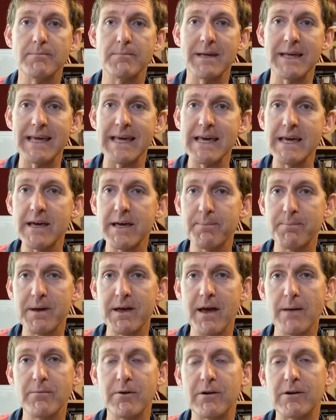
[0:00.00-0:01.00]
he
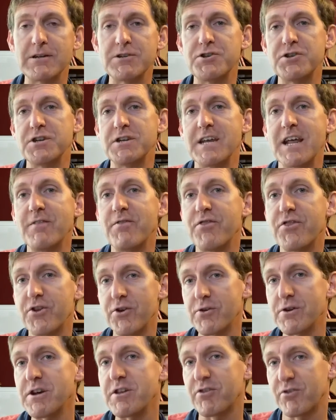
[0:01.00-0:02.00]
became a Christian in
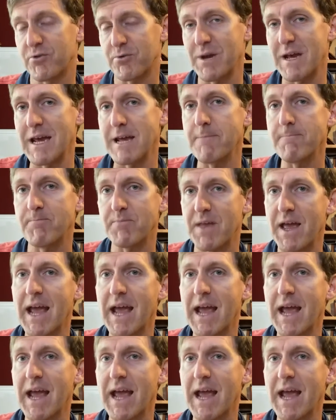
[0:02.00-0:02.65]
33